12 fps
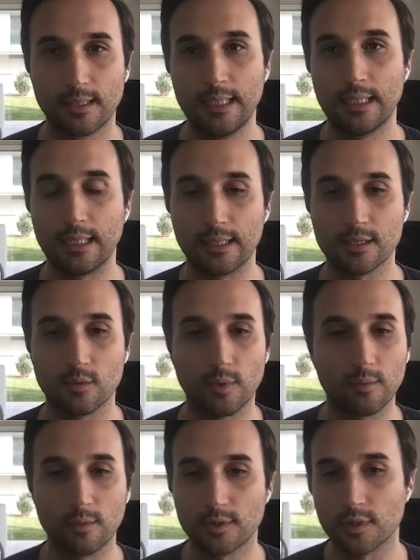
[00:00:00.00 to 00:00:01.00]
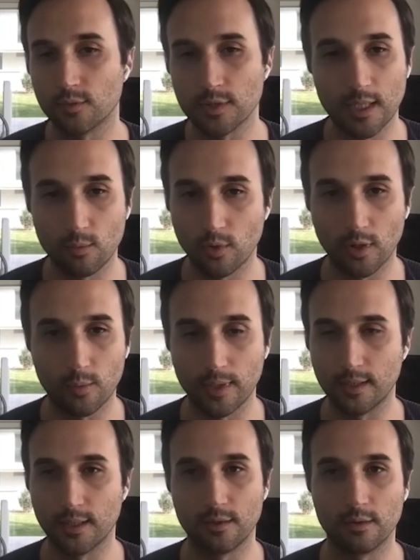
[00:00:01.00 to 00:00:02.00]
Uh, so when we, so today we work with
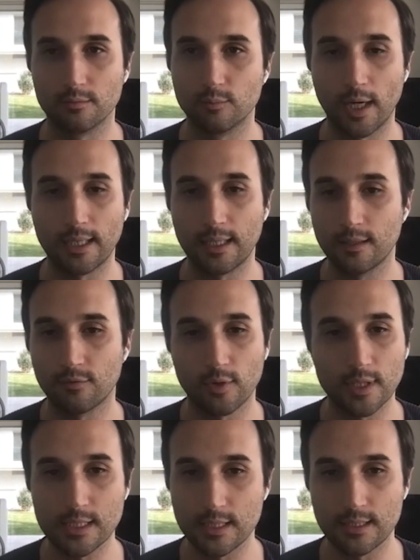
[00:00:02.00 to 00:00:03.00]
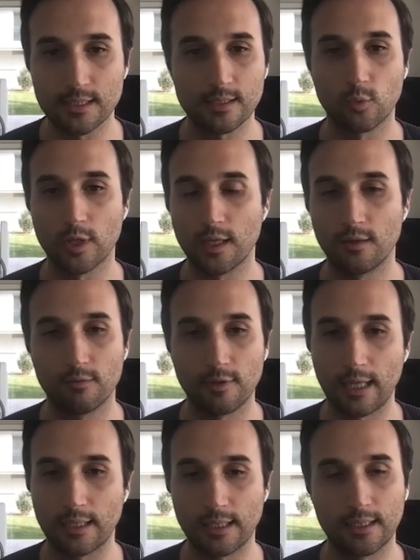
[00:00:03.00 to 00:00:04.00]
uh, you know Breitling for instance, we
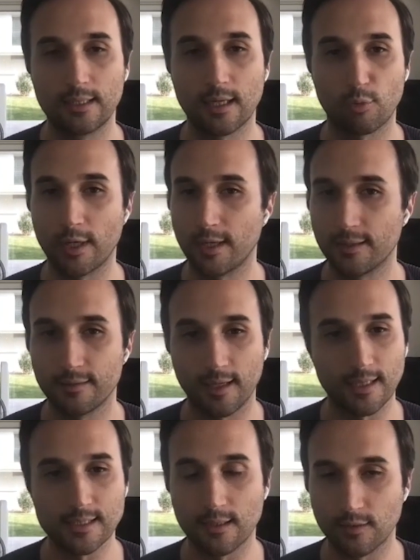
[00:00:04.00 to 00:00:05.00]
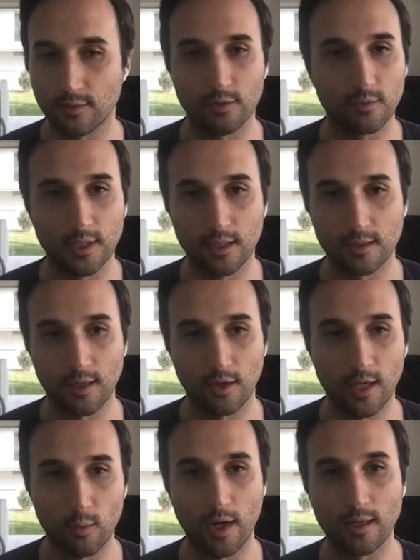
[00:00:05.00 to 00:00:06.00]
validated their brand as their you know the entire
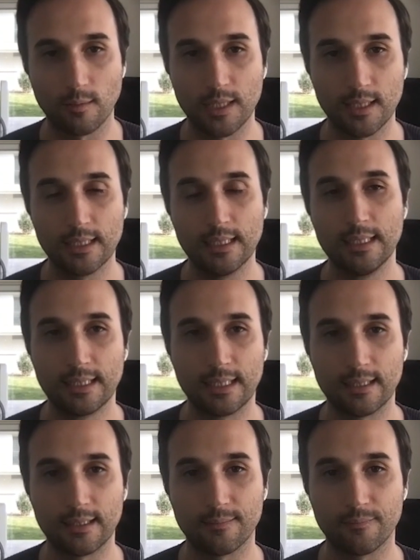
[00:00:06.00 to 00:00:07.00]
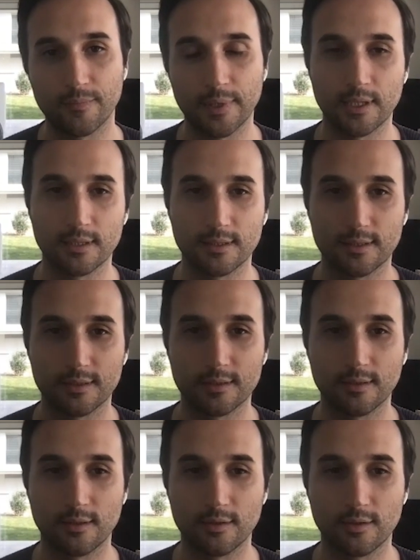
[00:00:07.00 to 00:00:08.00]
KYB um,
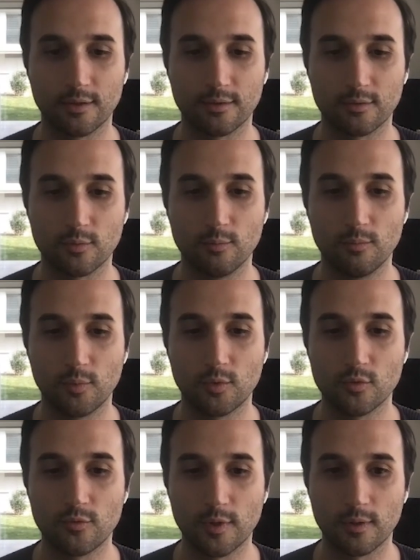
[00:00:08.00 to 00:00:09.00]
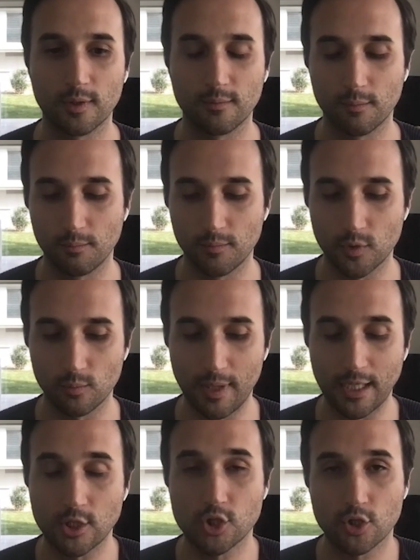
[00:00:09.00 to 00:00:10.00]
uh, on on to to very to
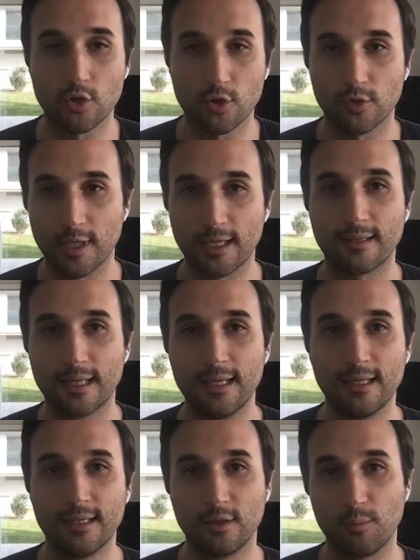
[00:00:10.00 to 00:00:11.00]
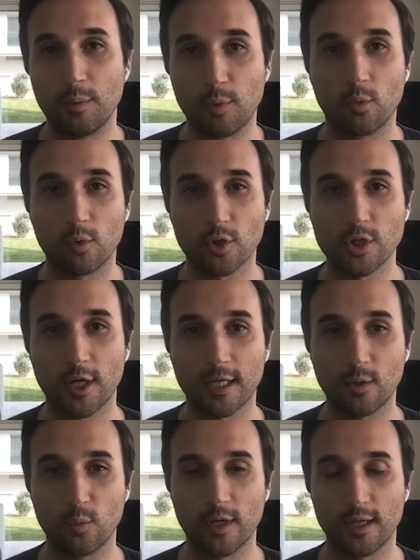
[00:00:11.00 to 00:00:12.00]
make sure that the people we were
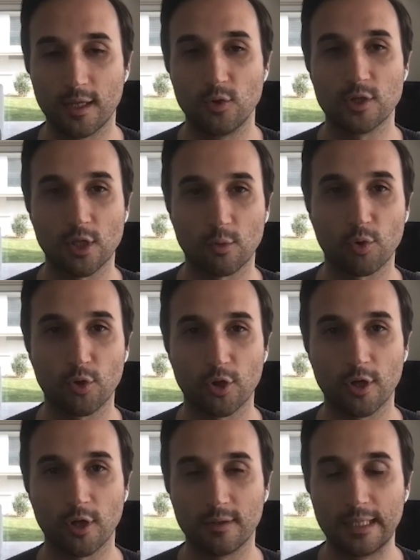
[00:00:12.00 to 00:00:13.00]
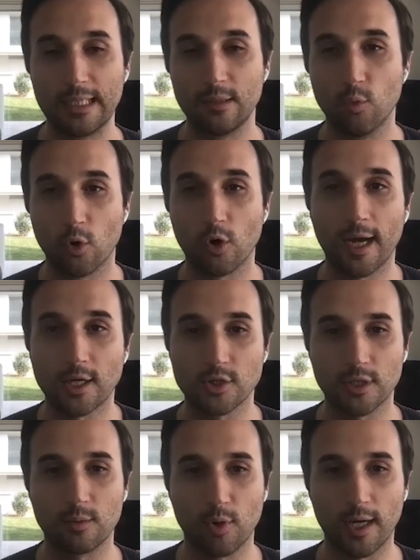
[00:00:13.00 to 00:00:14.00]
talking with and using the protocol were
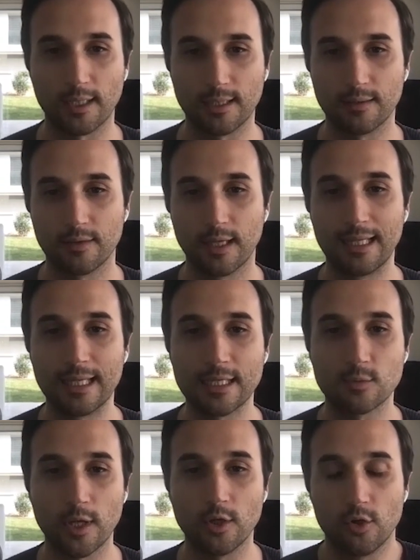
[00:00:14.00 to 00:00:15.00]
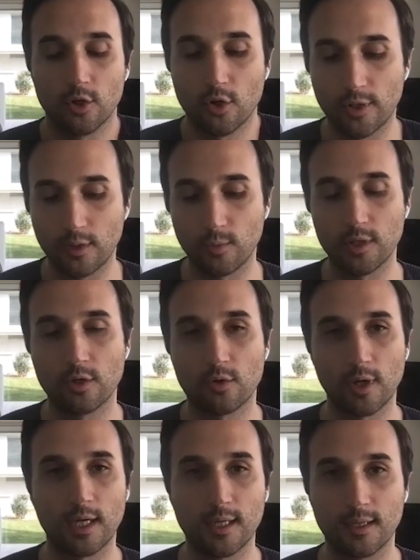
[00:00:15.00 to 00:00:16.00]
actually Breitling. and this way you know that when you're
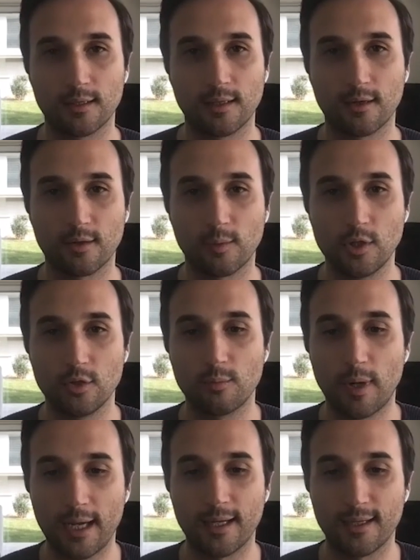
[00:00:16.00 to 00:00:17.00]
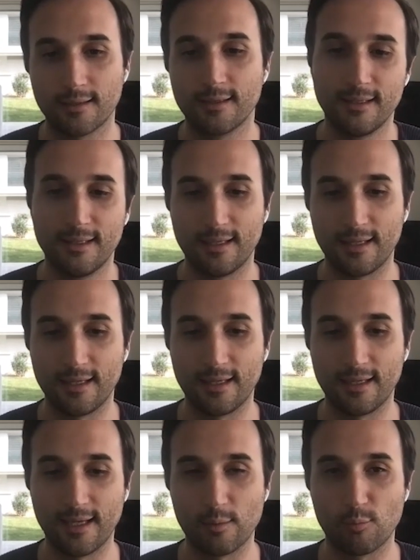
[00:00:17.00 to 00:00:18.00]
creating an uh, when you're buying
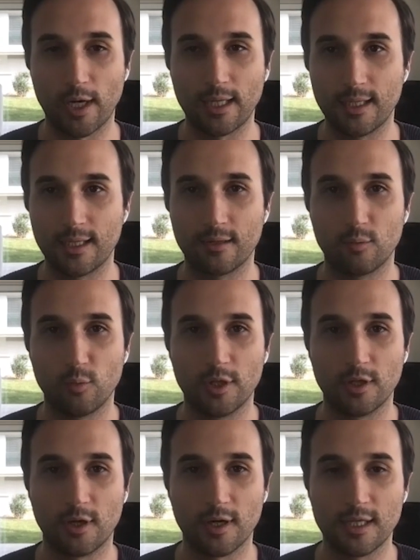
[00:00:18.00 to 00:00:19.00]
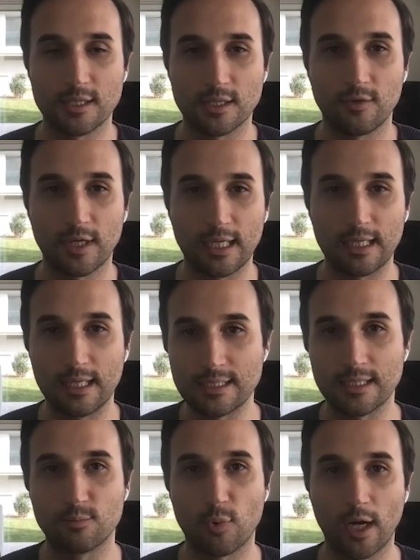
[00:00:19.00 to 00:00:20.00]
a, a with an Arianee certificate that
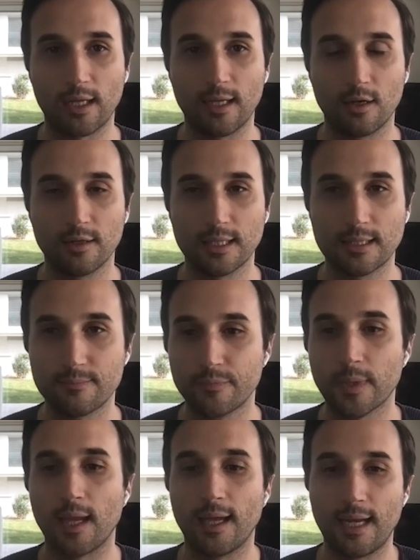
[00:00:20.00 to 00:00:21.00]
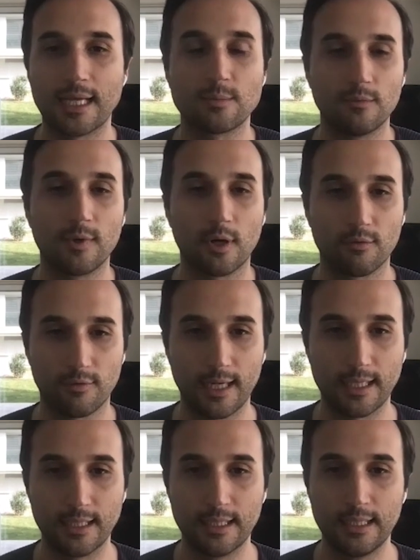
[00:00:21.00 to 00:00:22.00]
says Breitling on it, it has been
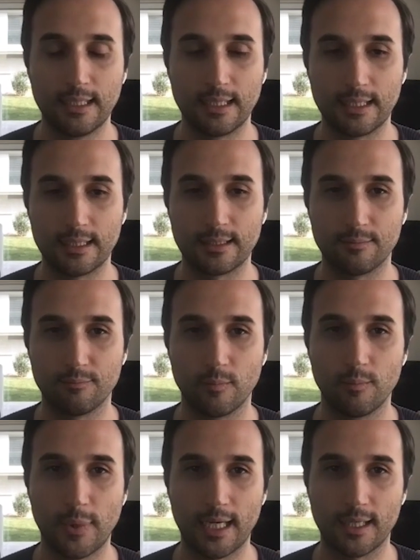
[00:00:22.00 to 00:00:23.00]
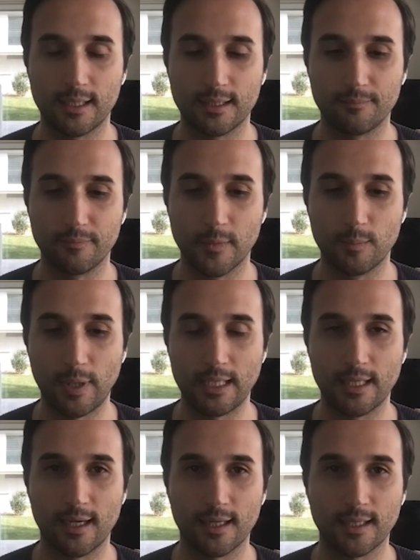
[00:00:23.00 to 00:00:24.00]
verified um, by um, by
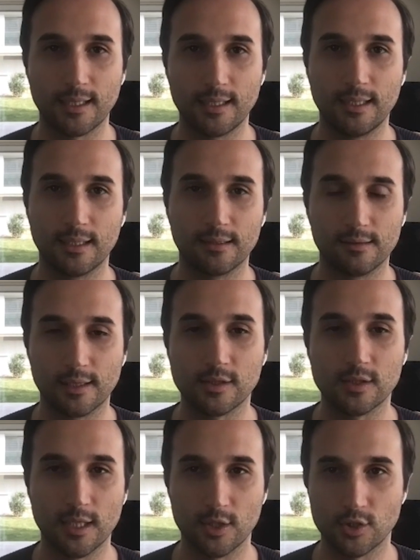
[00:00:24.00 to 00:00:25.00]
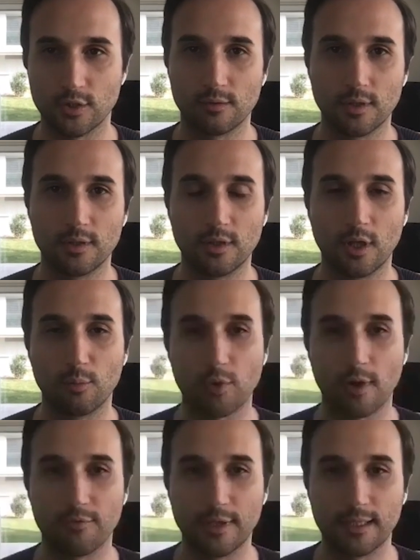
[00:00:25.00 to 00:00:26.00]
the Arianee uh, Association, the, the
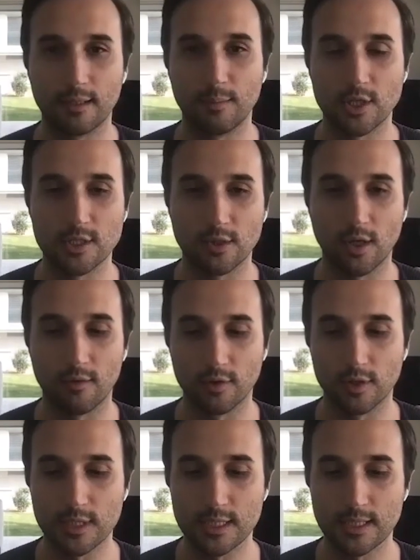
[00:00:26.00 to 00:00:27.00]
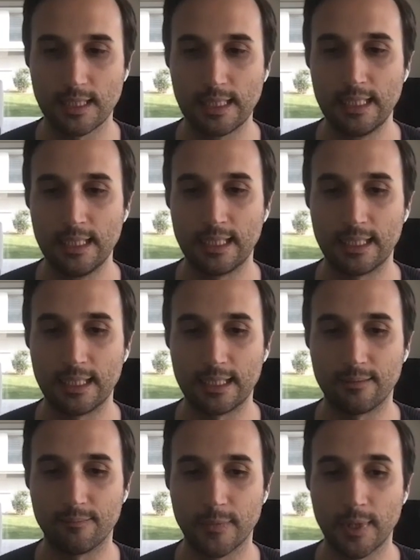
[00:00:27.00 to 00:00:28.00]
nonprofit that measures the governance.
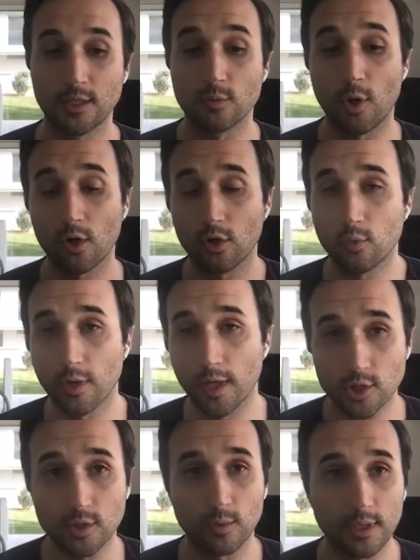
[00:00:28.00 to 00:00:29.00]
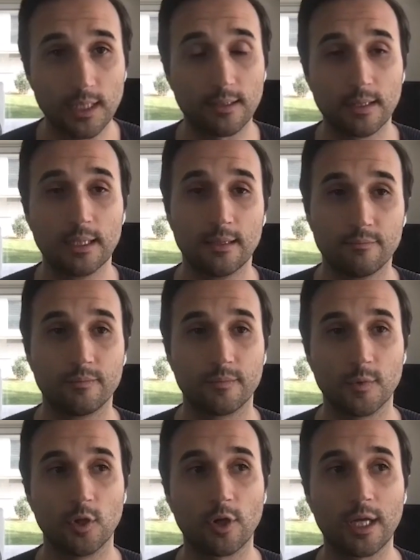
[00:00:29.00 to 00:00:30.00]
Um, tomorrow, we're actually really
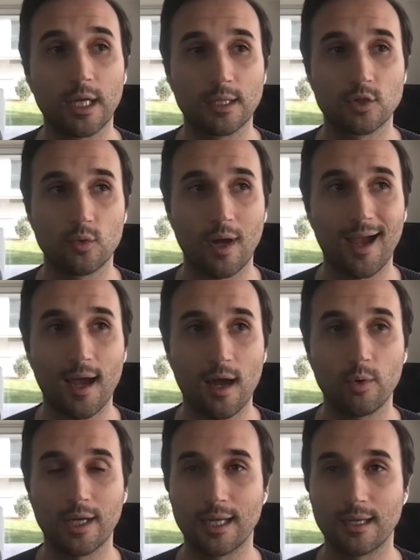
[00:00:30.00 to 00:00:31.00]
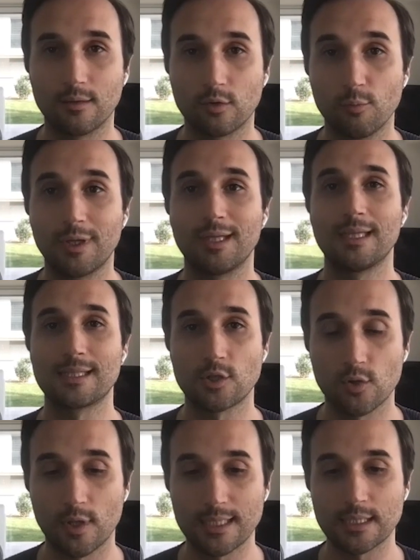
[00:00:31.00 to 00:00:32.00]
looking into how we can completely
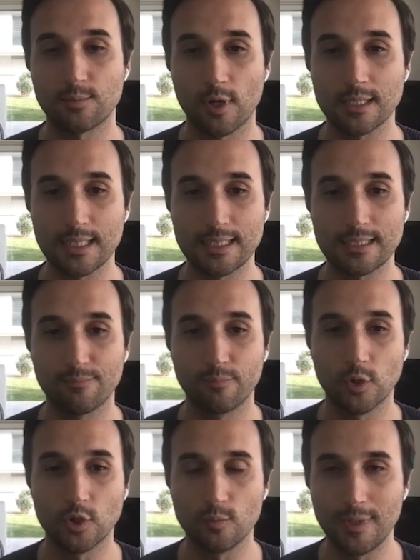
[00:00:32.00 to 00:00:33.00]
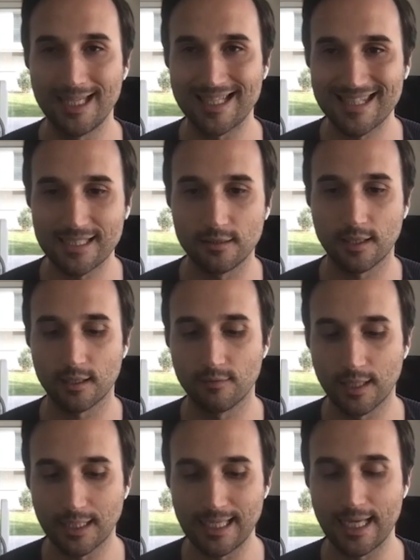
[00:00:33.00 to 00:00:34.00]
centralize this process. But to me, that's still kind of
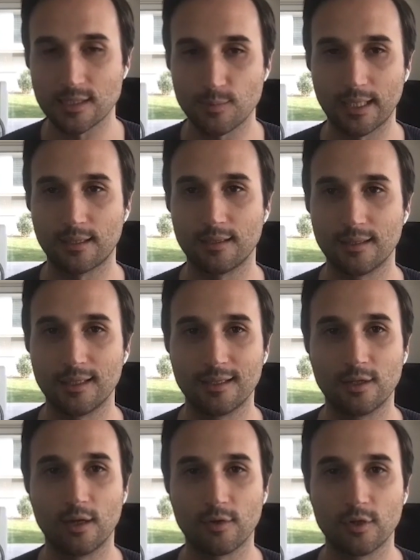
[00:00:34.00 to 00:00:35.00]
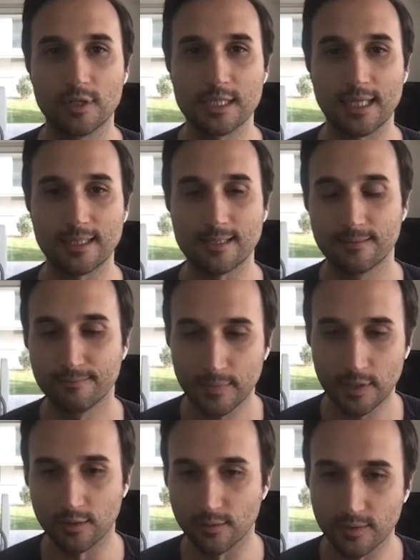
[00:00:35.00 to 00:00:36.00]
like the aspect in, in governance that
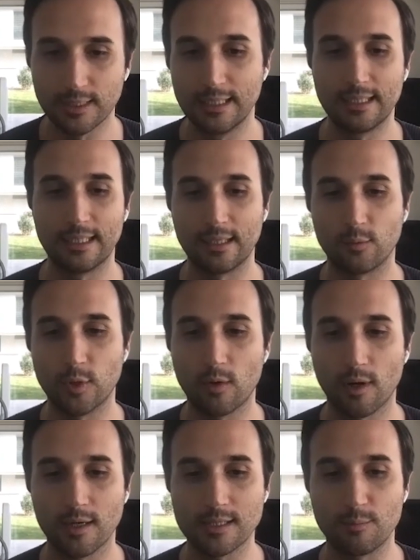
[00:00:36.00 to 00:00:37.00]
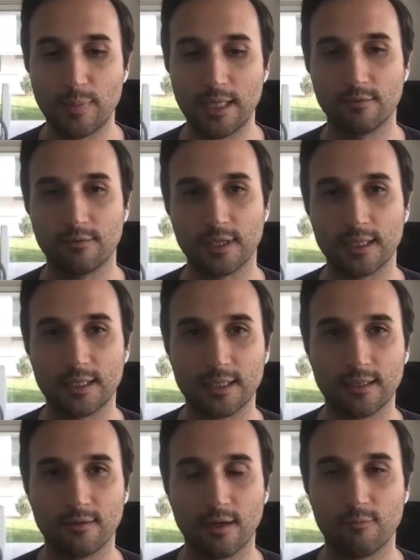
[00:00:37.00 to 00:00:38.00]
you know uh, requires a bit of
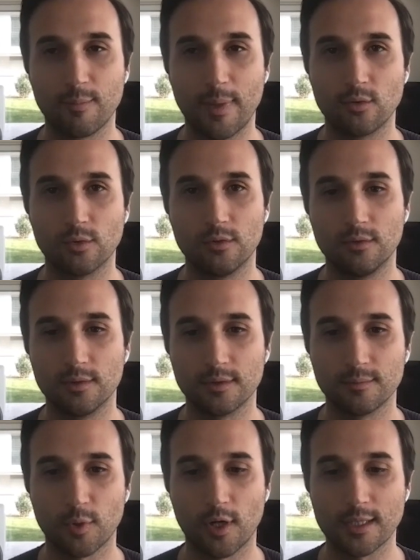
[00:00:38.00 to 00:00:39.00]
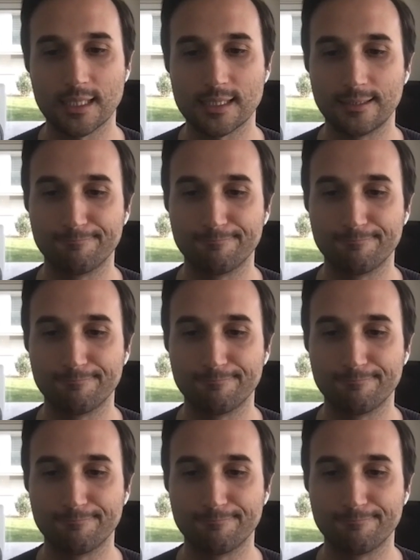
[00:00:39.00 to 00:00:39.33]
a uh, manual process.